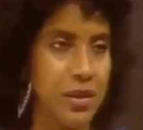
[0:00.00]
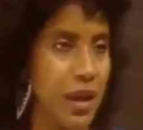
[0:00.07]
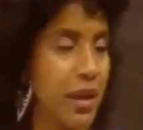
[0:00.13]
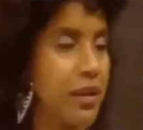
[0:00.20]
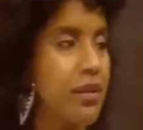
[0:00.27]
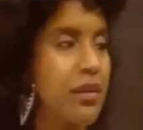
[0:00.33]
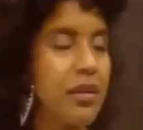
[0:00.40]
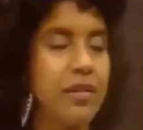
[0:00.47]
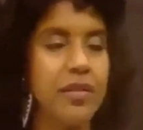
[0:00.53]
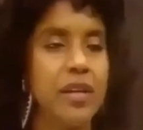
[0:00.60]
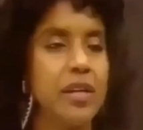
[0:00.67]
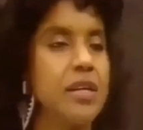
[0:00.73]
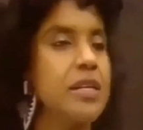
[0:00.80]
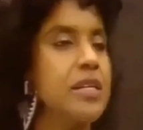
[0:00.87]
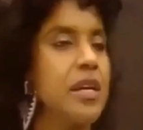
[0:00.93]
I could live in
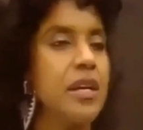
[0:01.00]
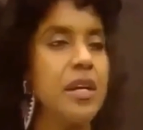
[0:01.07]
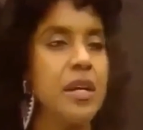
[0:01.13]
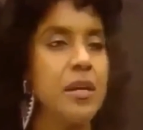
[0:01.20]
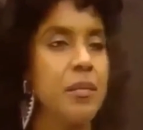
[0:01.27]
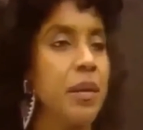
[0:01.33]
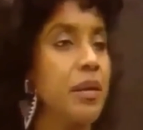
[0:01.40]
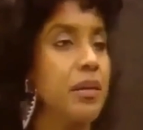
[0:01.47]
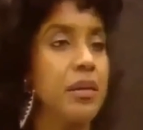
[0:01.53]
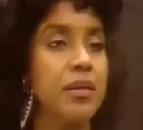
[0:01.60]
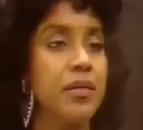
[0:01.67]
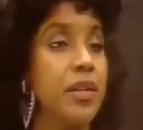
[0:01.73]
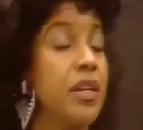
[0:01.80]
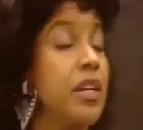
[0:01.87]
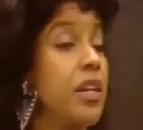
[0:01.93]
any time, I could
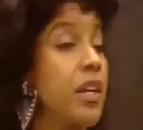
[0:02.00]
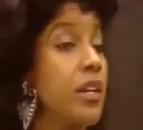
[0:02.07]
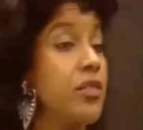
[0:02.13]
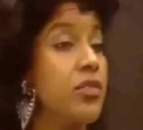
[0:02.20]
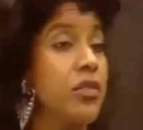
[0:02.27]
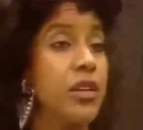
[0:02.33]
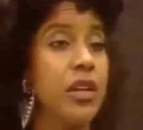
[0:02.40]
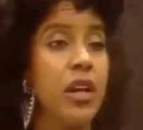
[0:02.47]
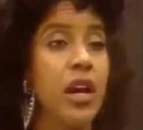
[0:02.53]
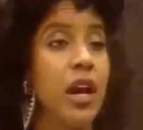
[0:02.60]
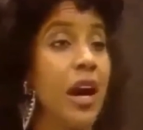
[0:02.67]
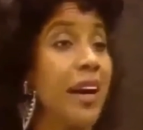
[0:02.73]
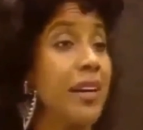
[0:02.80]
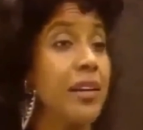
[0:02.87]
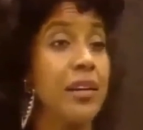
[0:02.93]
live in any country,
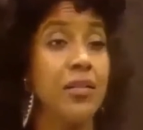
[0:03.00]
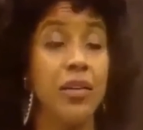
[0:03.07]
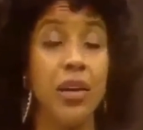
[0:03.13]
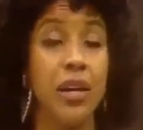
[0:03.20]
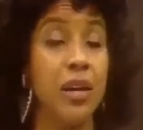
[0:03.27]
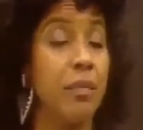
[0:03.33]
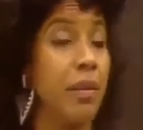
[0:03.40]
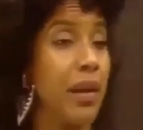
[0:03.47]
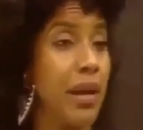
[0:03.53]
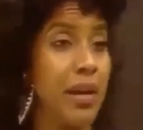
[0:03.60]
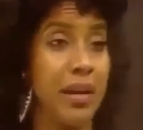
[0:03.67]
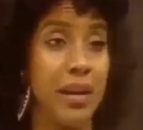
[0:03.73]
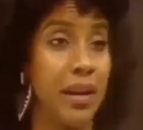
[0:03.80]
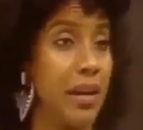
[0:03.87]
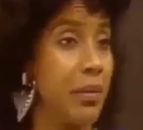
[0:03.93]
I could live on any
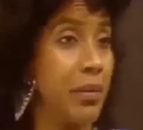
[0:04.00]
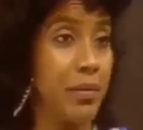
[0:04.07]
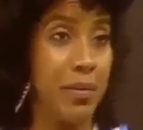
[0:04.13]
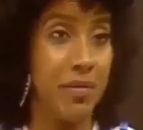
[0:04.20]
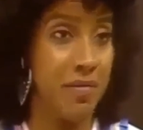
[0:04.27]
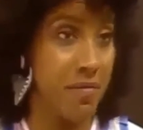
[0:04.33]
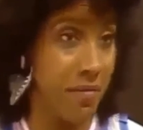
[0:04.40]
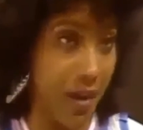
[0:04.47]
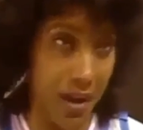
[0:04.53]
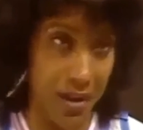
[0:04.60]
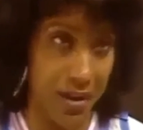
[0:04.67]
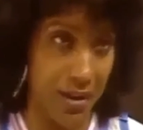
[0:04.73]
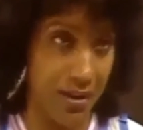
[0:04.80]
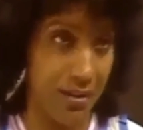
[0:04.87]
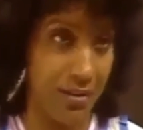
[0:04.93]
planet, and I would be
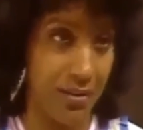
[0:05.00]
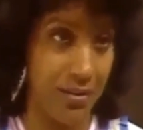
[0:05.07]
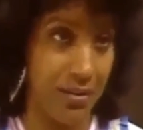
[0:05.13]
fine.